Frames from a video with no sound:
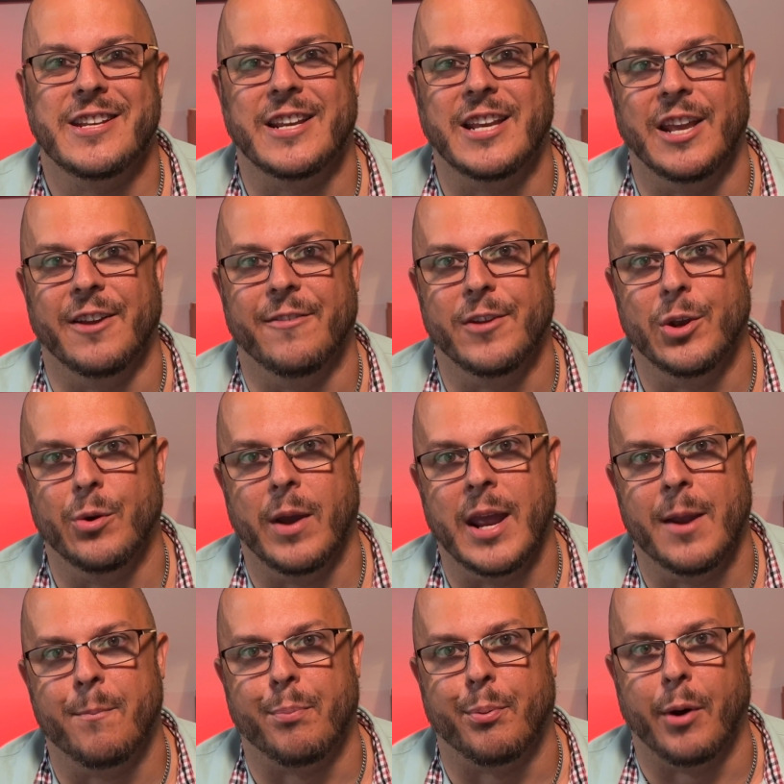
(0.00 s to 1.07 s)
to give you
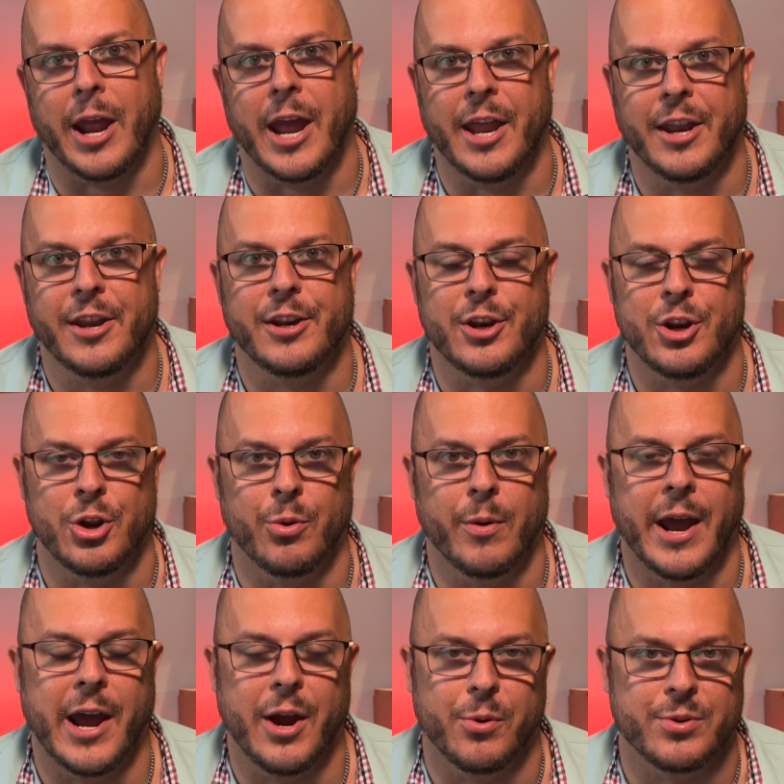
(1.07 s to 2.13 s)
a brand new
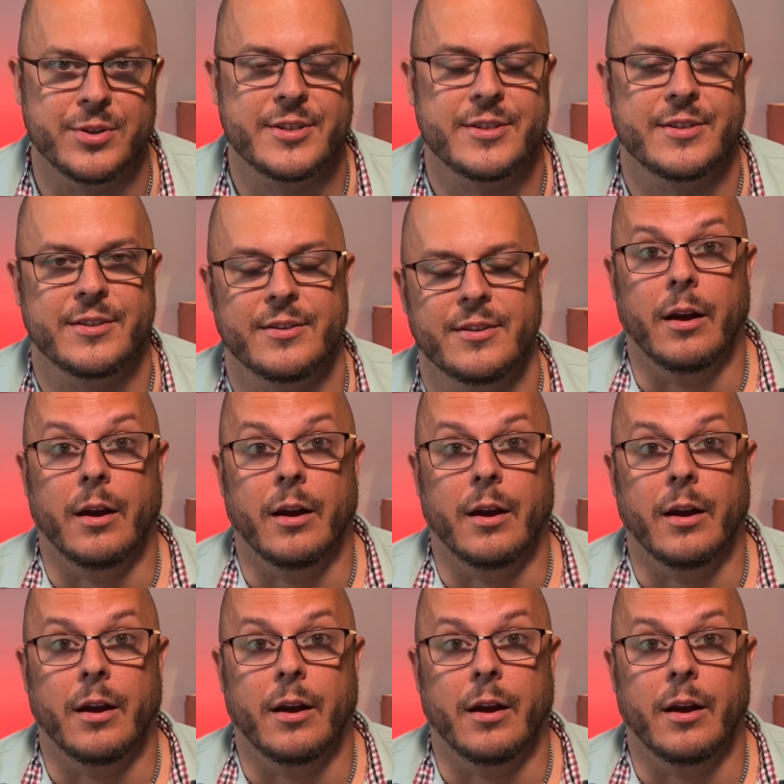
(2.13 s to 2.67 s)
house.